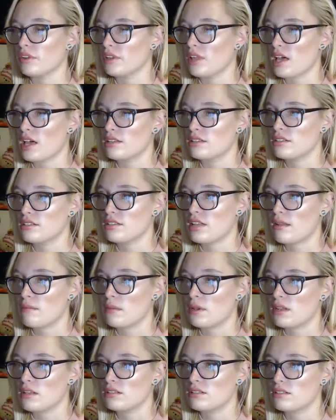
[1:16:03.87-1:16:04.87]
for the last
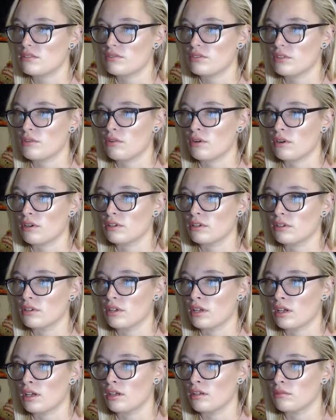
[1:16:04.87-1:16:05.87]
10 minutes if you want.
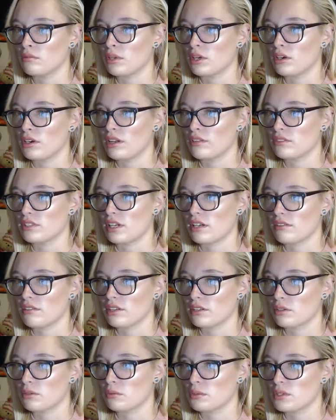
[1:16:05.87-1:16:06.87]
We don't have to have
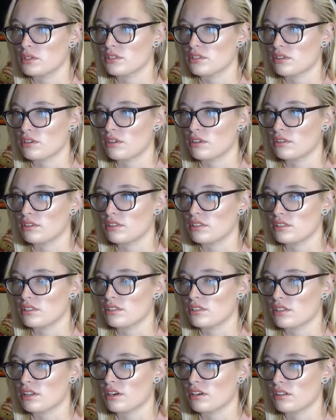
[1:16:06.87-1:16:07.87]
another person on
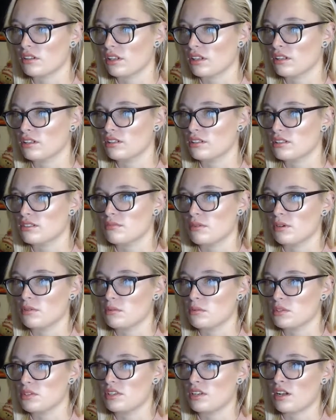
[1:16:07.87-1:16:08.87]
necessarily. It's been
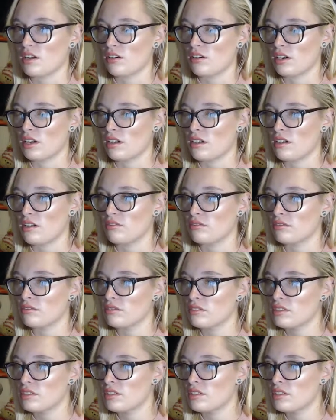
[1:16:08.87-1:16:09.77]
almost an hour and a half.